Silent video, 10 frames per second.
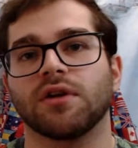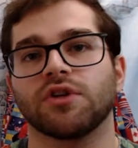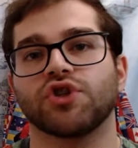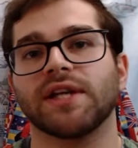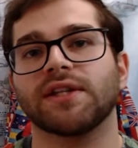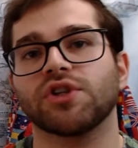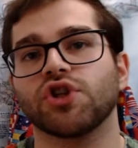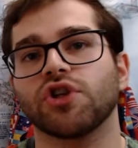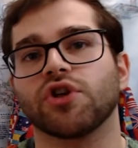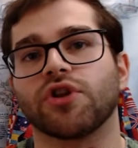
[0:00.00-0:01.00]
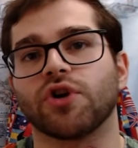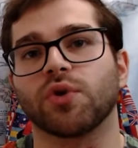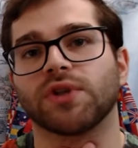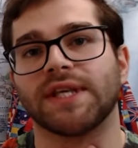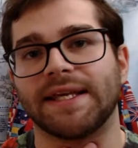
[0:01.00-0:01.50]
Try touching your
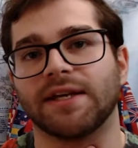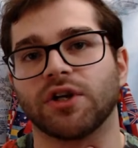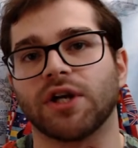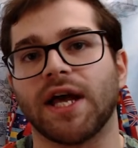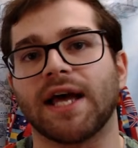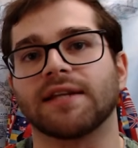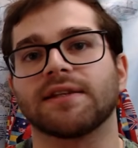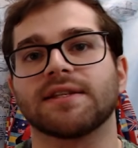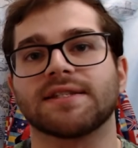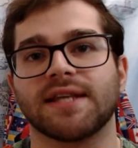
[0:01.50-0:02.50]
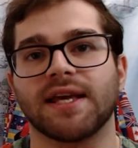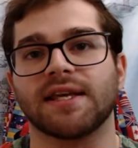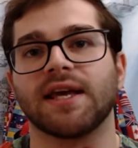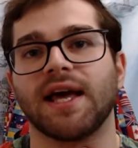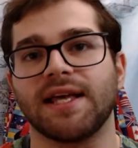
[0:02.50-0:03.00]
throat here and
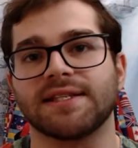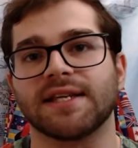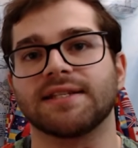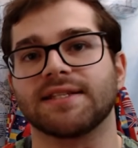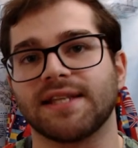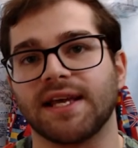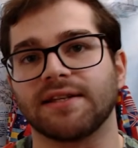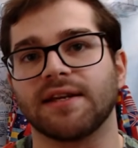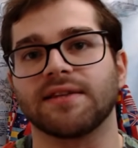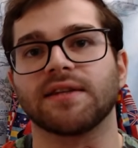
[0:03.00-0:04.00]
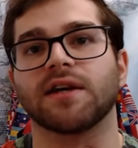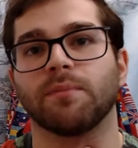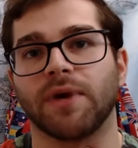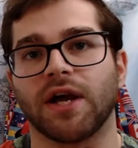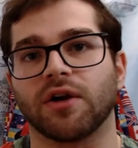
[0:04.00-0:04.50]
saying S and Z and then
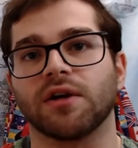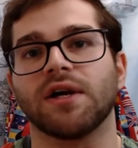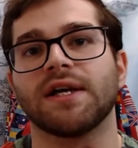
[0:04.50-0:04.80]
compare.